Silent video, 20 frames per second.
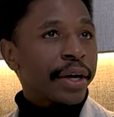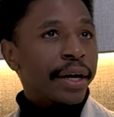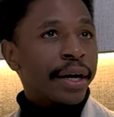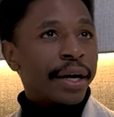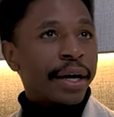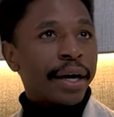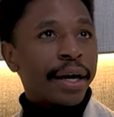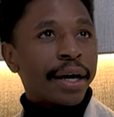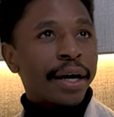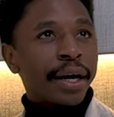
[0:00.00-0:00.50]

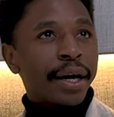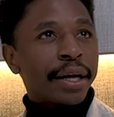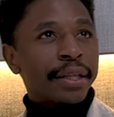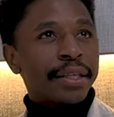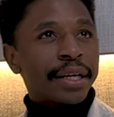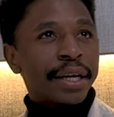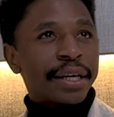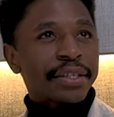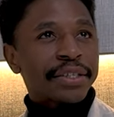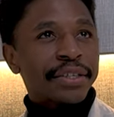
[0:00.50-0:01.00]

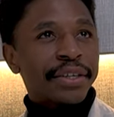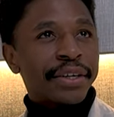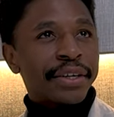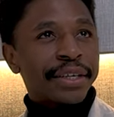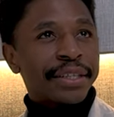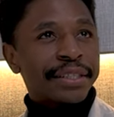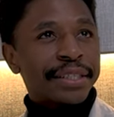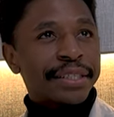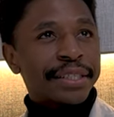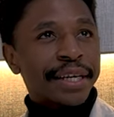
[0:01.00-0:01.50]
Then I
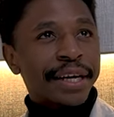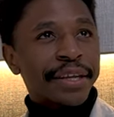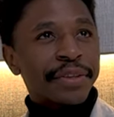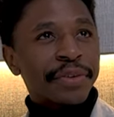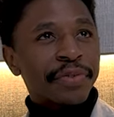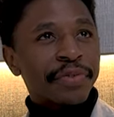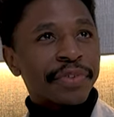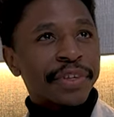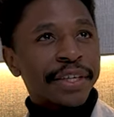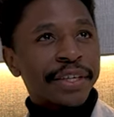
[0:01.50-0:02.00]
saw this
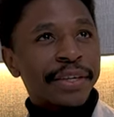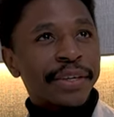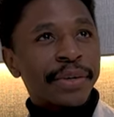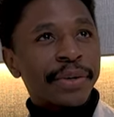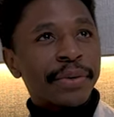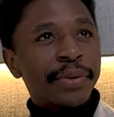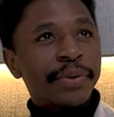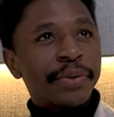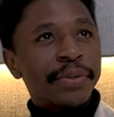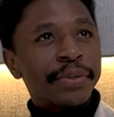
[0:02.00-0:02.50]
other
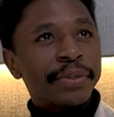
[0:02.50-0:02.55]
video.